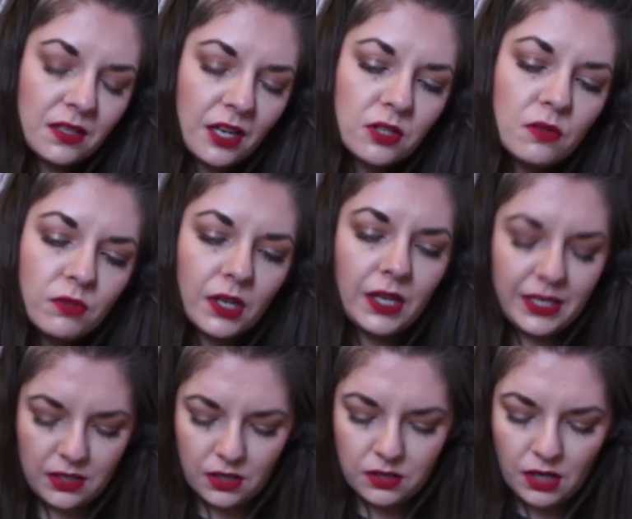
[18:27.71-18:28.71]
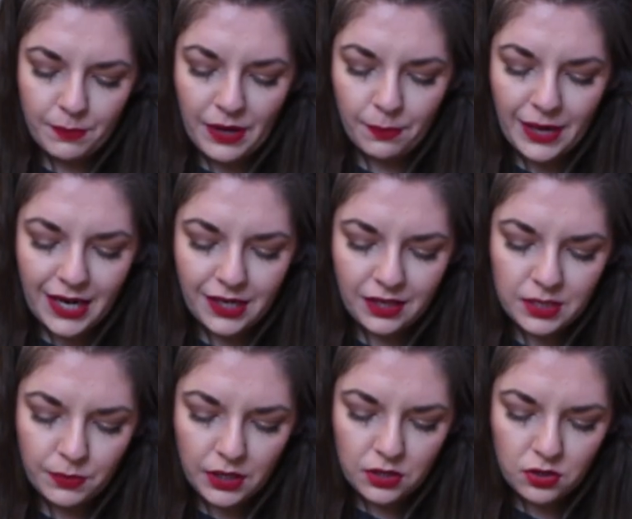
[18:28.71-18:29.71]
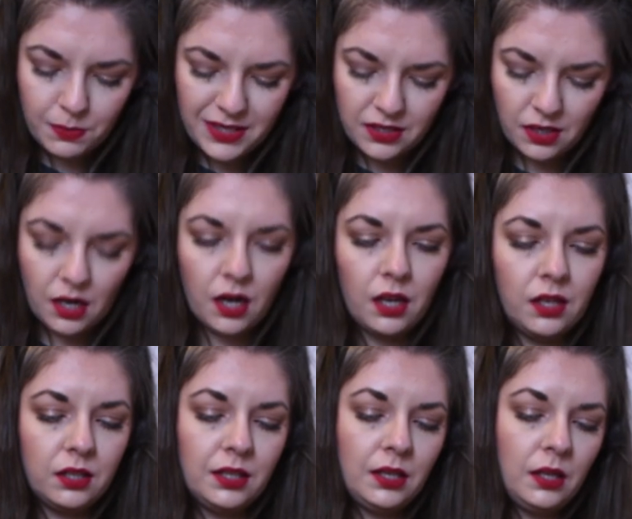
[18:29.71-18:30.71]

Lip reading: I don't realise at the time how bad it is, but I do miss the colour.